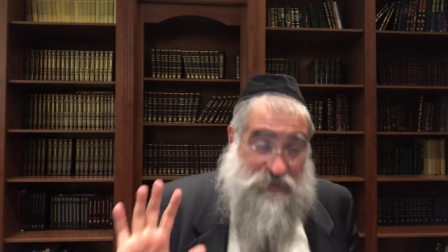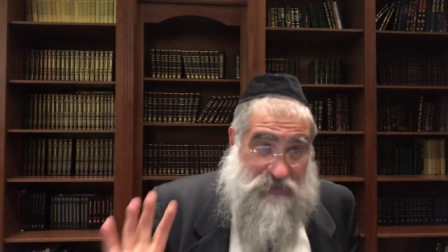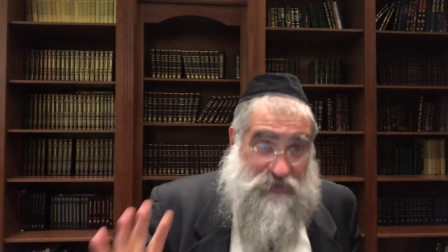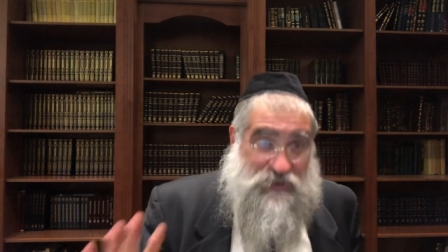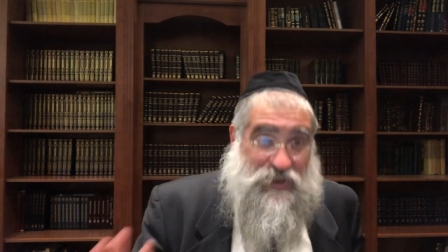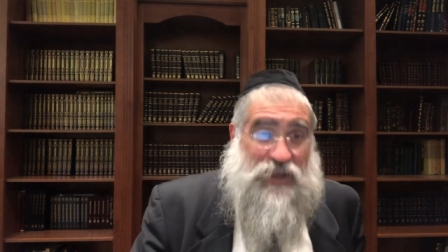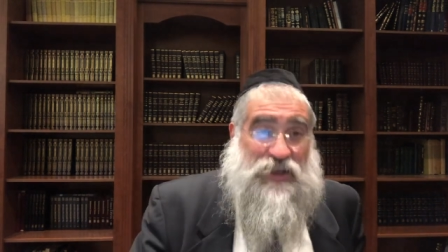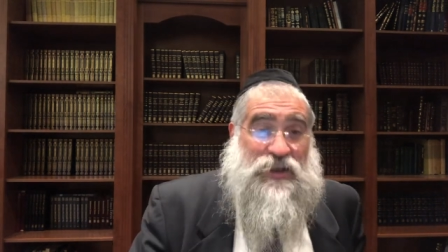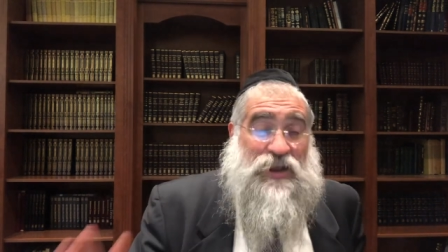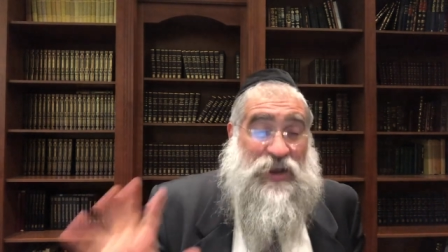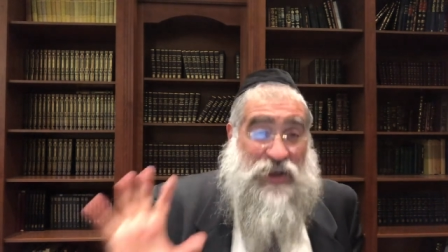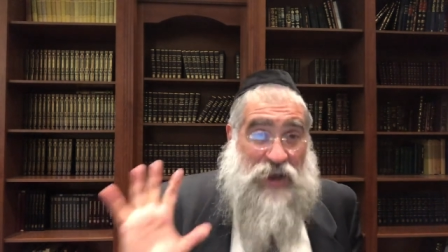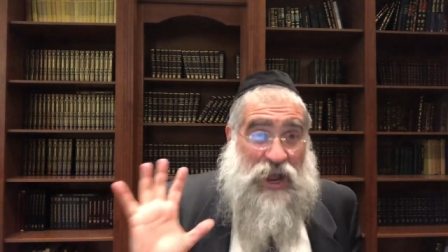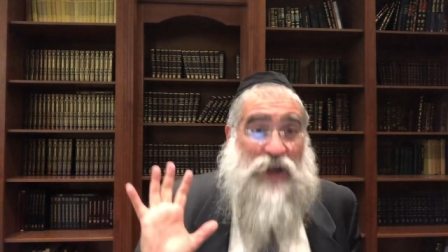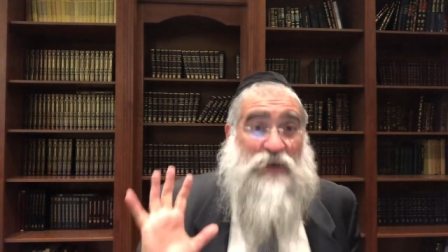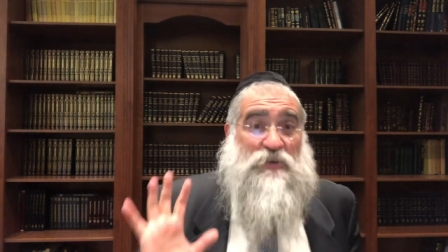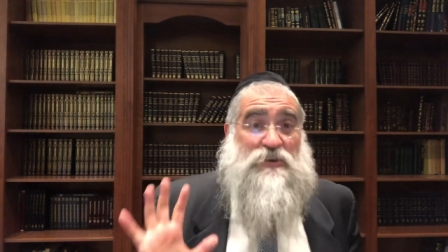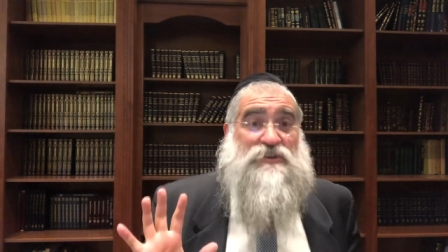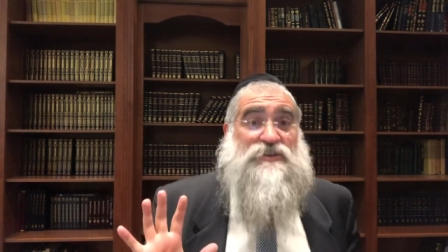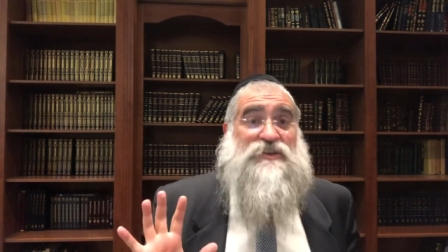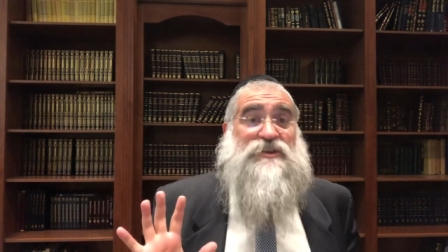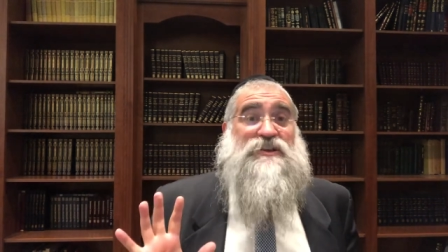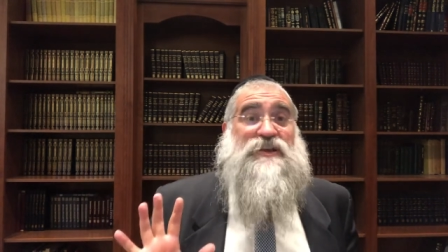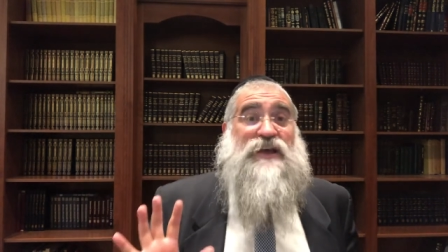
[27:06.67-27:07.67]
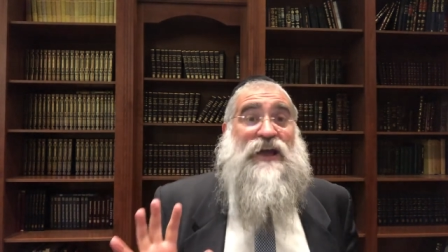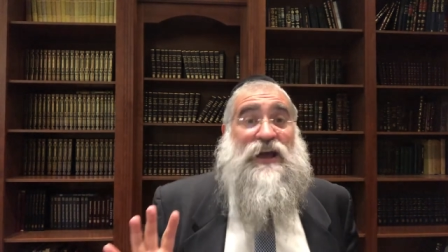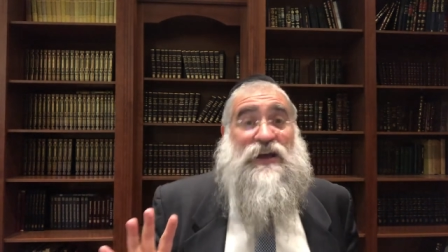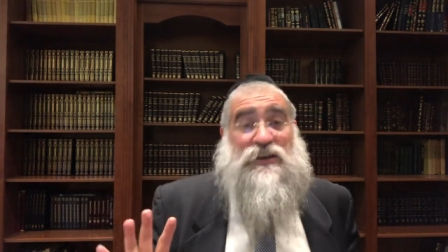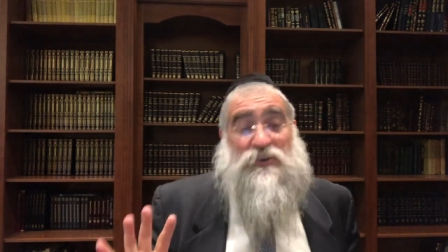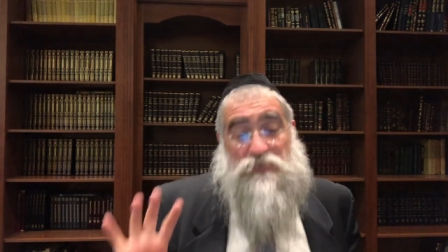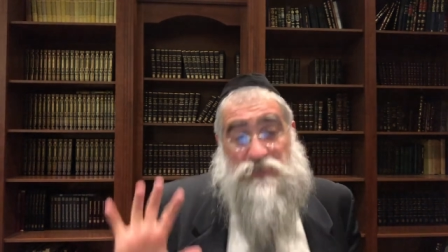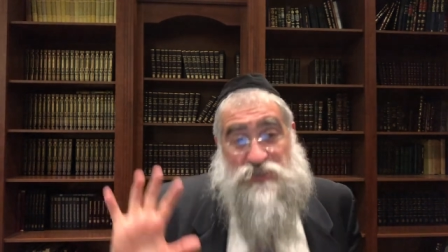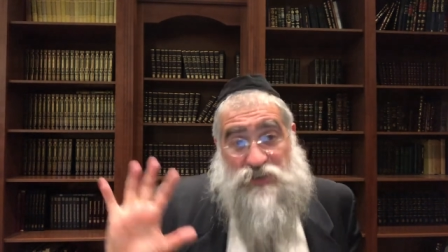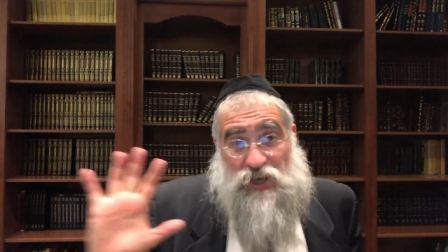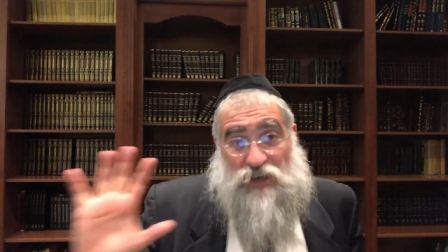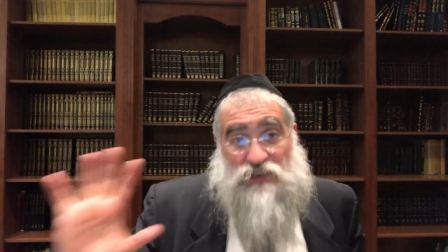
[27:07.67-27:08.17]
They inherited the
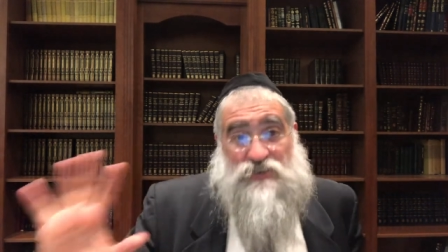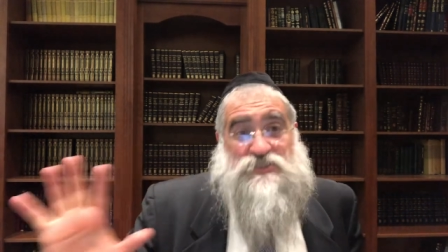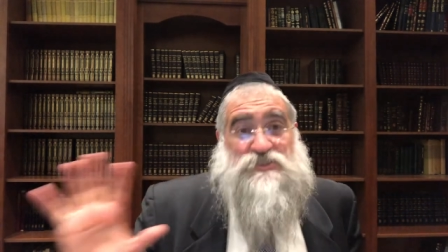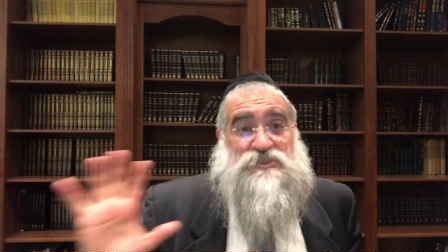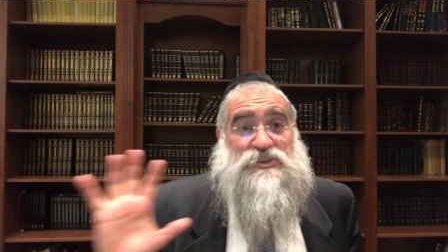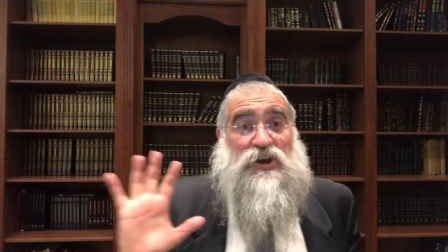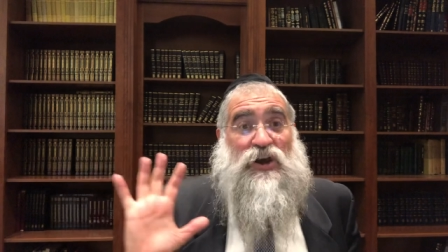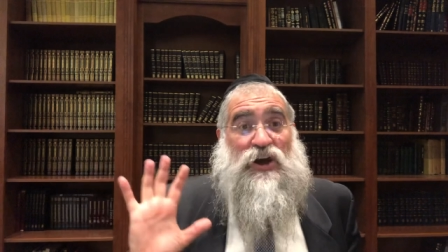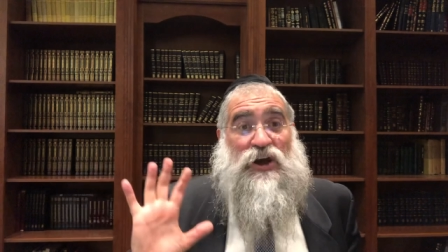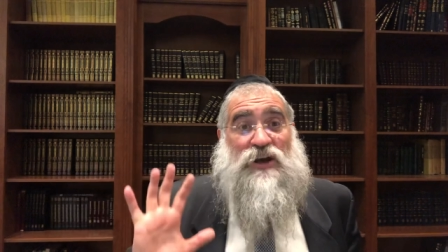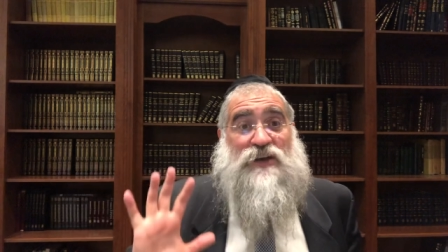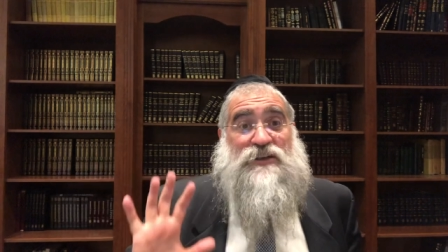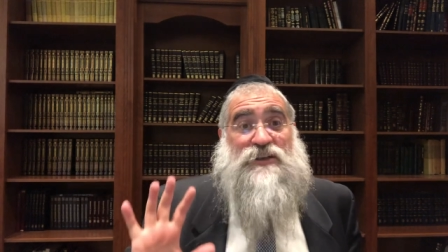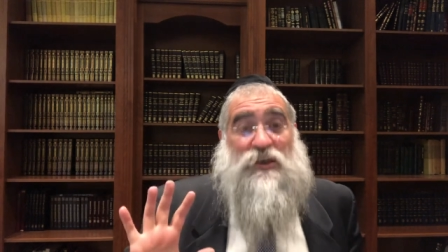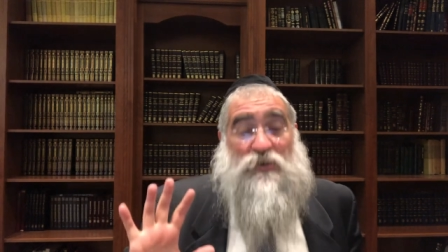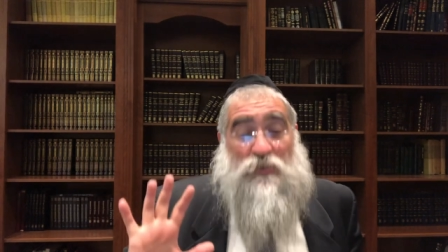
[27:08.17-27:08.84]
land, was the other side.